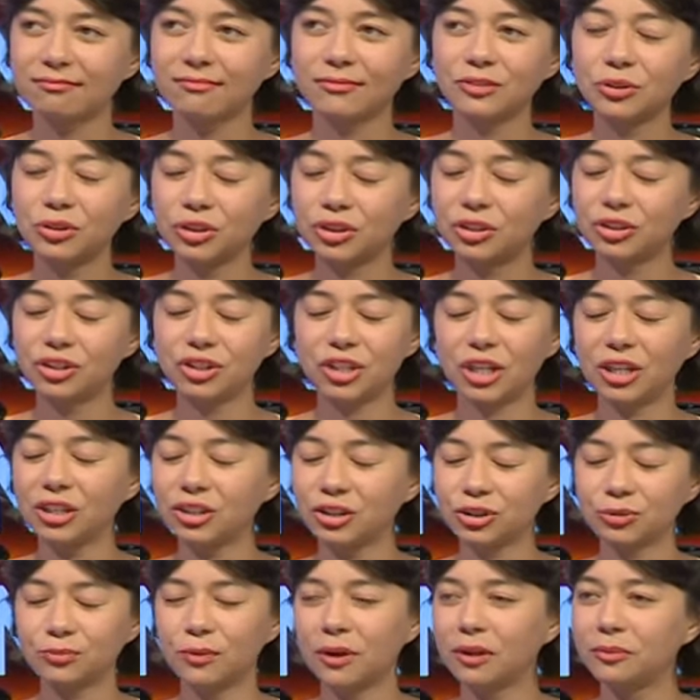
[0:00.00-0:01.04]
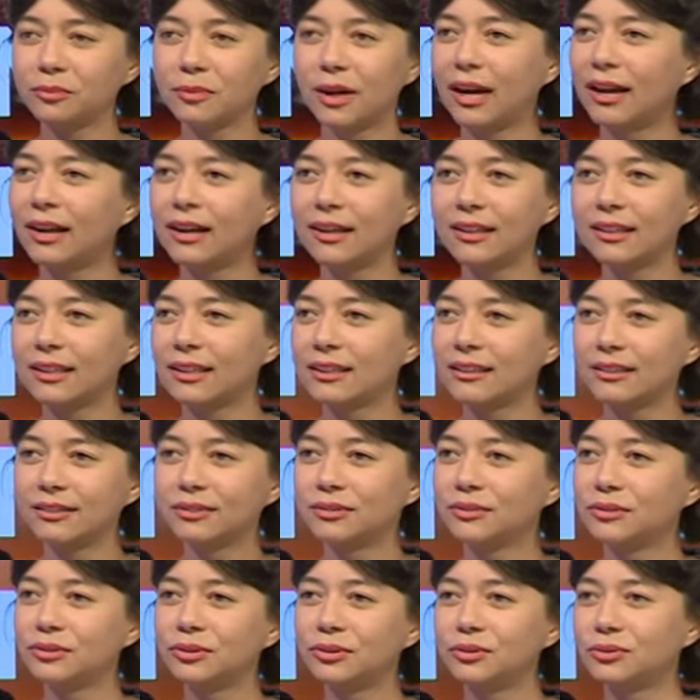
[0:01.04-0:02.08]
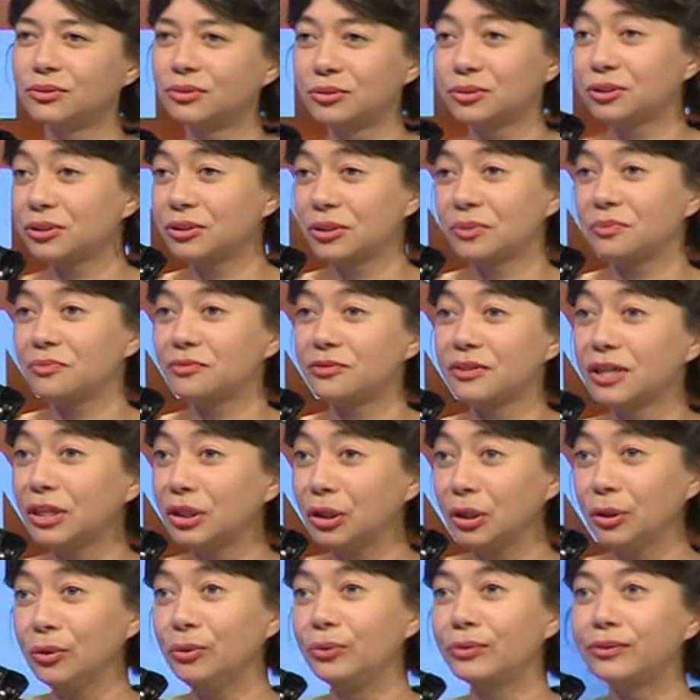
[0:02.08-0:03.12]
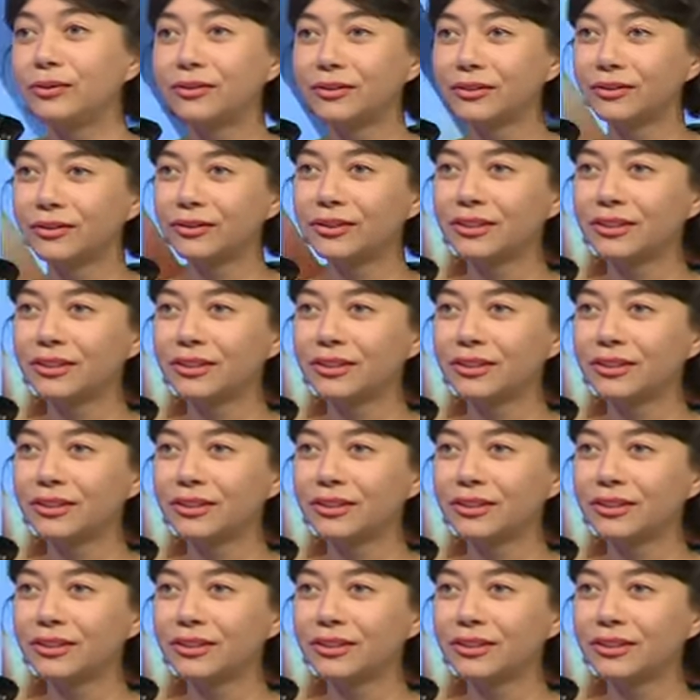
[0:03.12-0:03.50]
to change my mind and to do something new, you know.